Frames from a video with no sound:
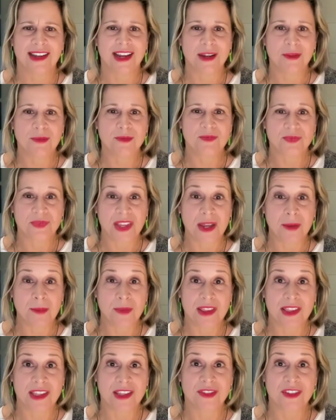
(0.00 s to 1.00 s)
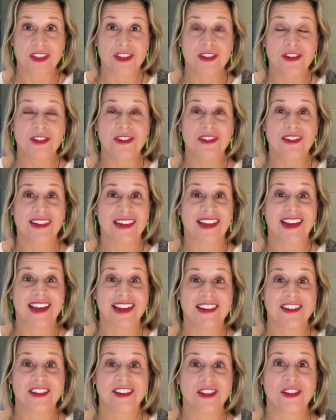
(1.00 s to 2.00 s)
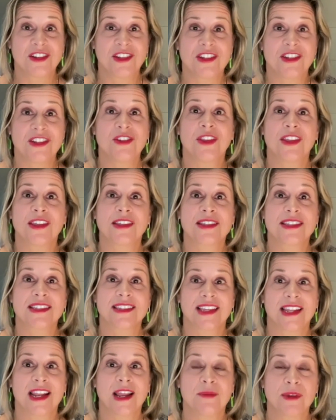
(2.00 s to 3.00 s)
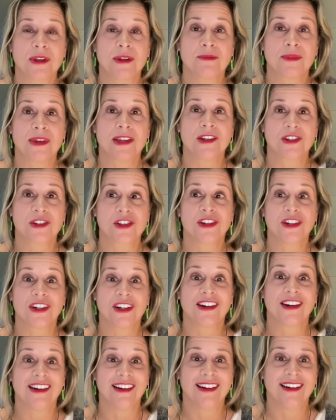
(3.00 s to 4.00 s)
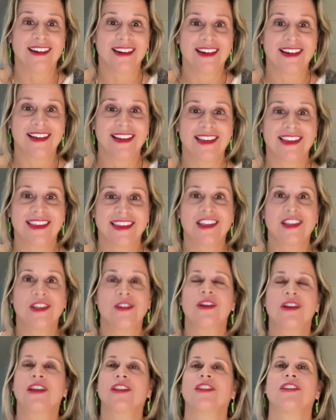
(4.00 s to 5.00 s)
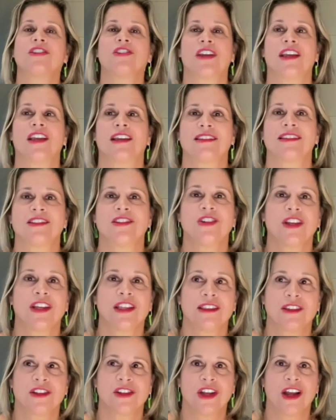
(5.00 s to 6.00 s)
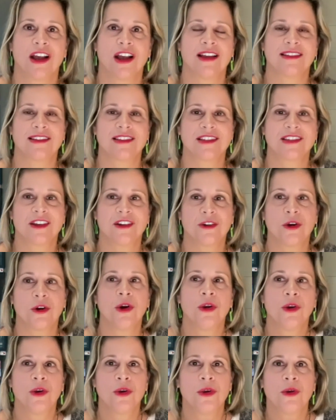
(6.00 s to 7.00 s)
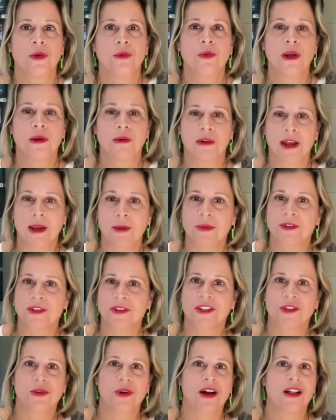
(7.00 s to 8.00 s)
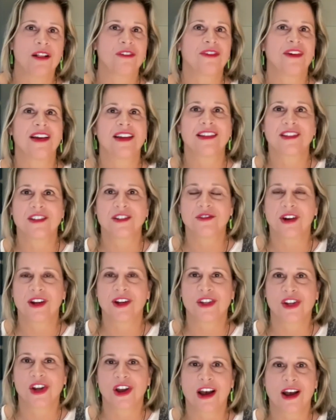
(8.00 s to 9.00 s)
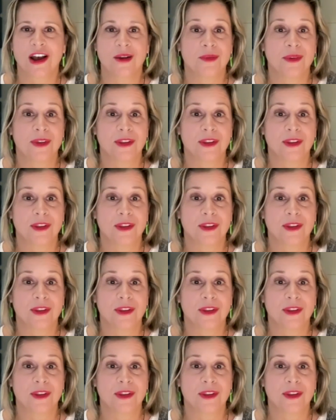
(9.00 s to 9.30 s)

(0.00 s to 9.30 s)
I, I believe in you and I know you can do this. And I'm going to make sure that you get the chance, you get the shot. So we were able cool. to qualify, do our job.